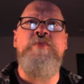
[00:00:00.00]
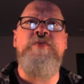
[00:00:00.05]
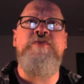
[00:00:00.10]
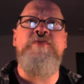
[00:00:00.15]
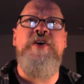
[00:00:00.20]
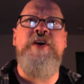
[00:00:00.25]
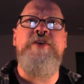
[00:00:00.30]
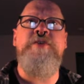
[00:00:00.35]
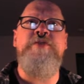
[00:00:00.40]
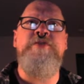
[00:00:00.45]

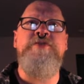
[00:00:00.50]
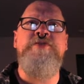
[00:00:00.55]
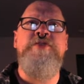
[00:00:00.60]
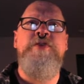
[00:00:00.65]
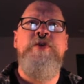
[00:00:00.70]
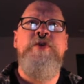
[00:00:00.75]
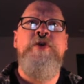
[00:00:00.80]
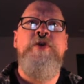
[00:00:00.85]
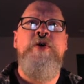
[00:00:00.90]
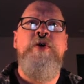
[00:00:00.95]
providers
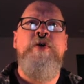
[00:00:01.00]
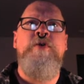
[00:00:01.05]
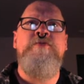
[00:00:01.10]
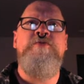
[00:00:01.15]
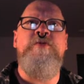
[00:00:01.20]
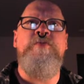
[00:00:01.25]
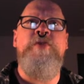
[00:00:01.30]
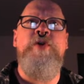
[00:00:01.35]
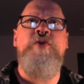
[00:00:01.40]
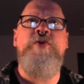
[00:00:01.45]

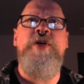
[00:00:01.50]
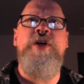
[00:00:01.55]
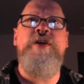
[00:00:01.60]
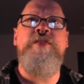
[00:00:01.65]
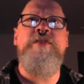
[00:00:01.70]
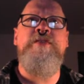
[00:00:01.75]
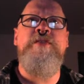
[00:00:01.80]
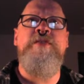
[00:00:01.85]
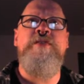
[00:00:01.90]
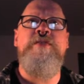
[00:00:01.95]
from
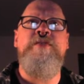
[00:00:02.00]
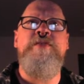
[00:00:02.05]
learning